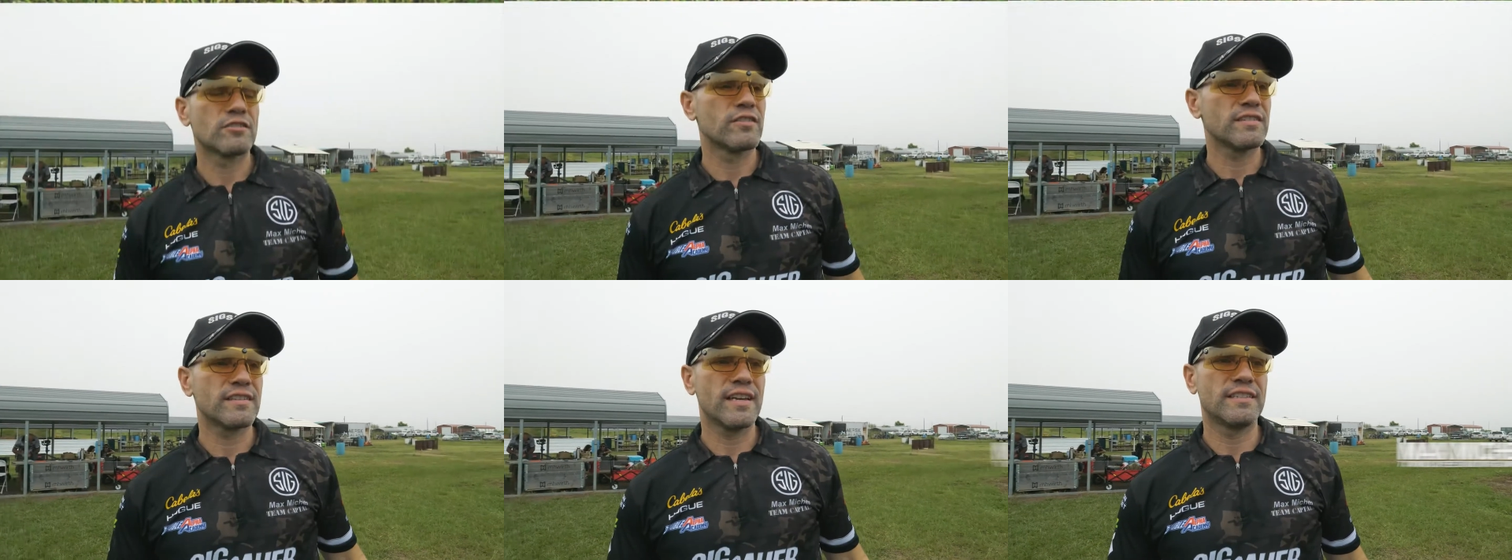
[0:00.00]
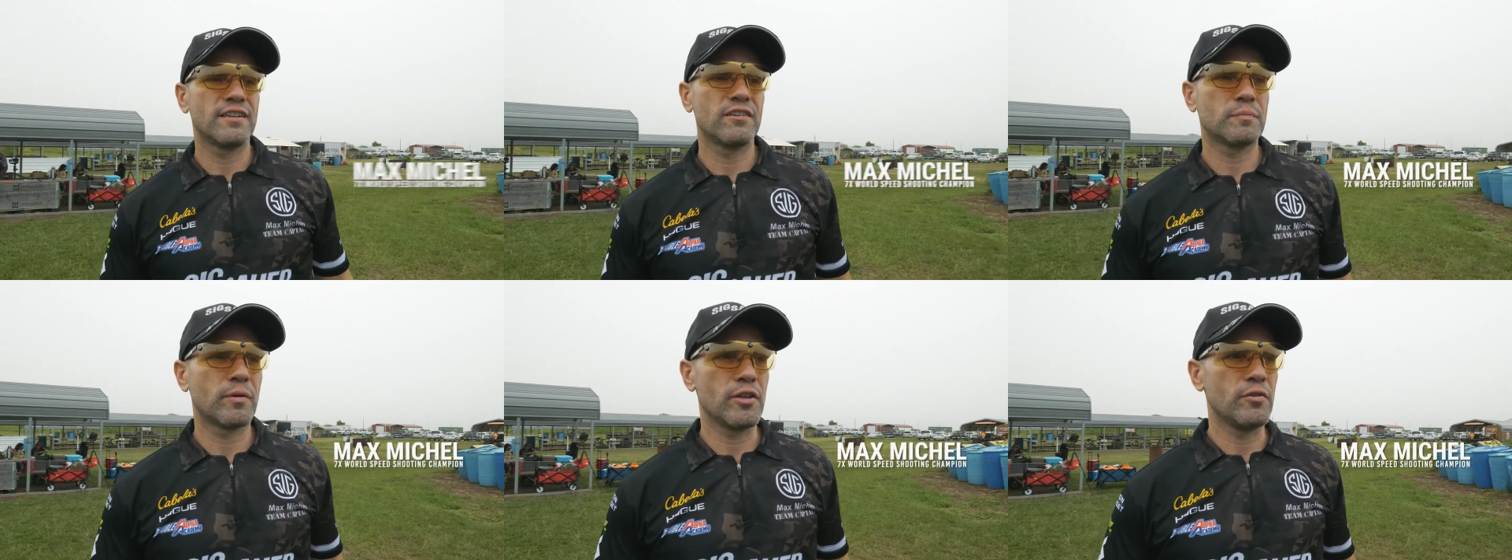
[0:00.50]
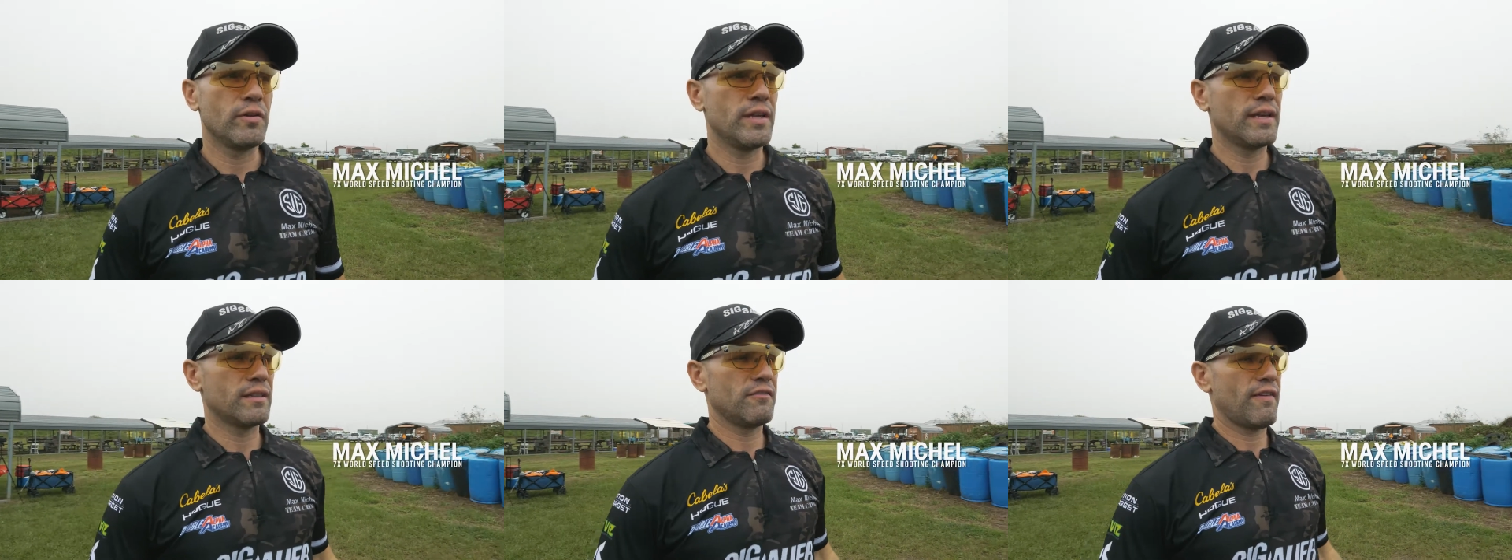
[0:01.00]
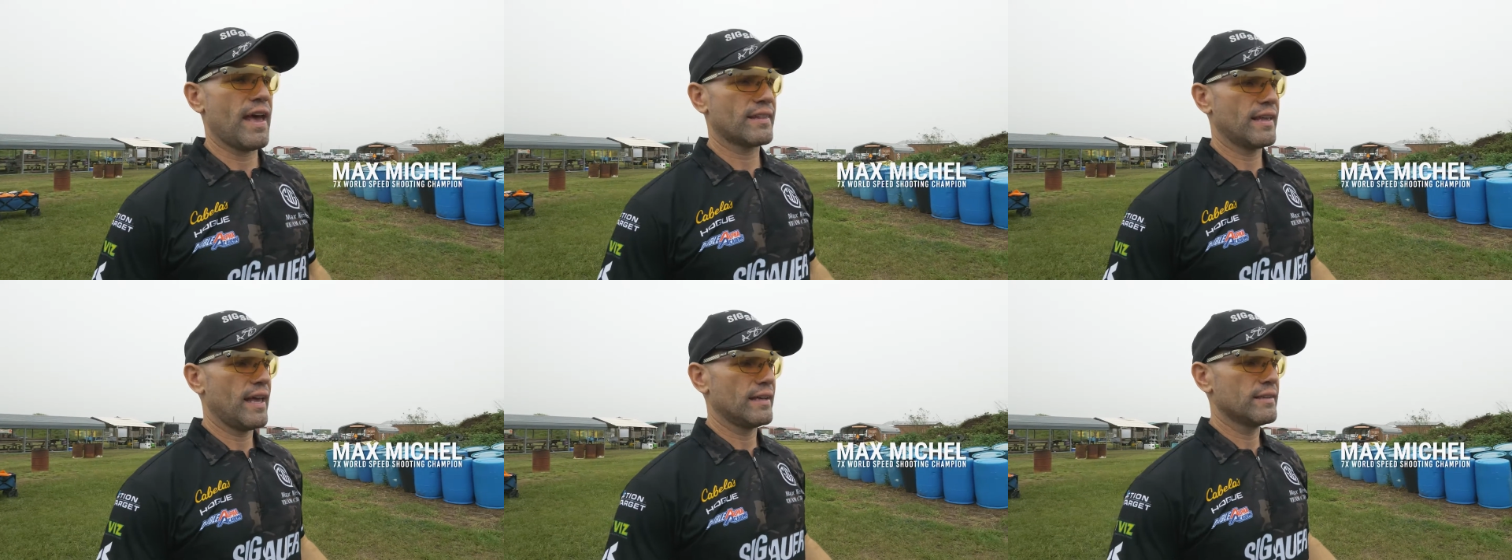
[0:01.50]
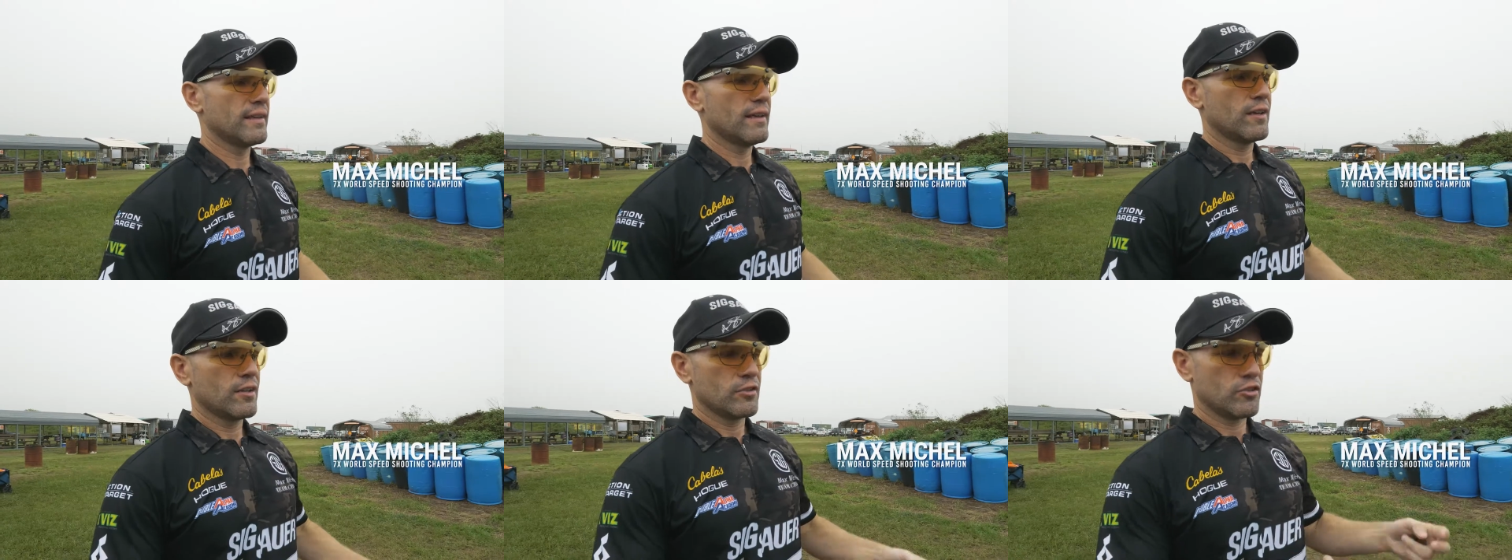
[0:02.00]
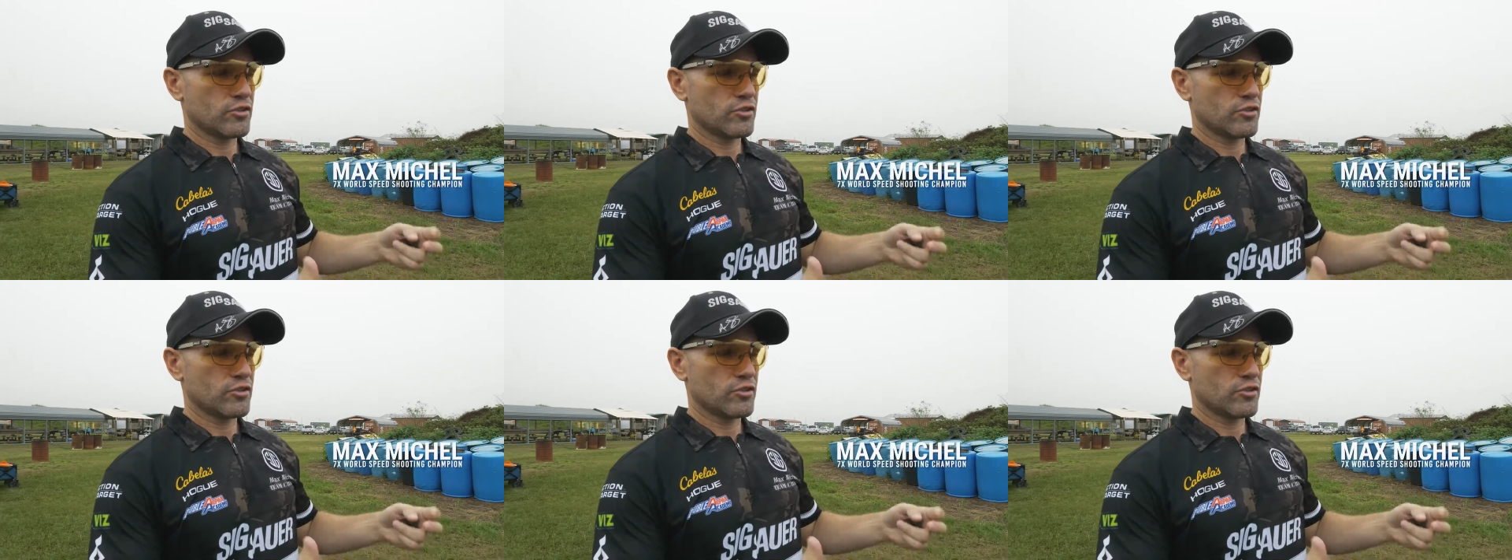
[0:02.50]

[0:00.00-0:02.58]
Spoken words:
this stage here is pretty unique in the fact that you